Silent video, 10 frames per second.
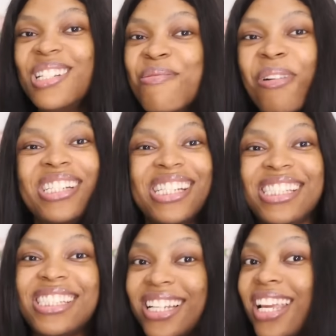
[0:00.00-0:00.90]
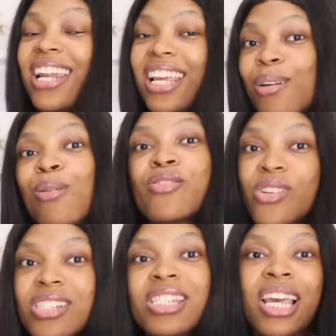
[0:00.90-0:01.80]
anybody is a target. Like he was
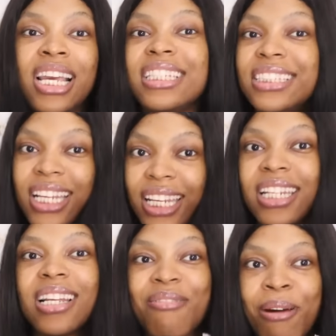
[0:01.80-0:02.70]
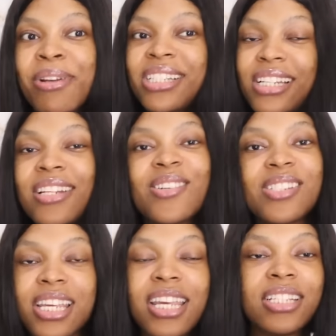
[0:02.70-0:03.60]
just shaking and vibrating and
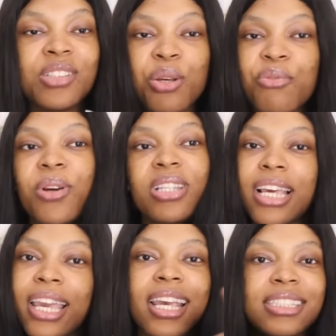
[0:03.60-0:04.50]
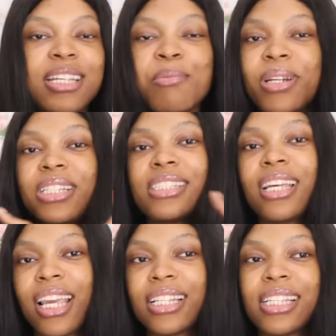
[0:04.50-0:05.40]
just saying he's looking for a target, anybody's
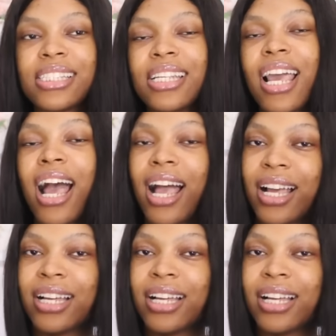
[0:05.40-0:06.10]
target. I say, ha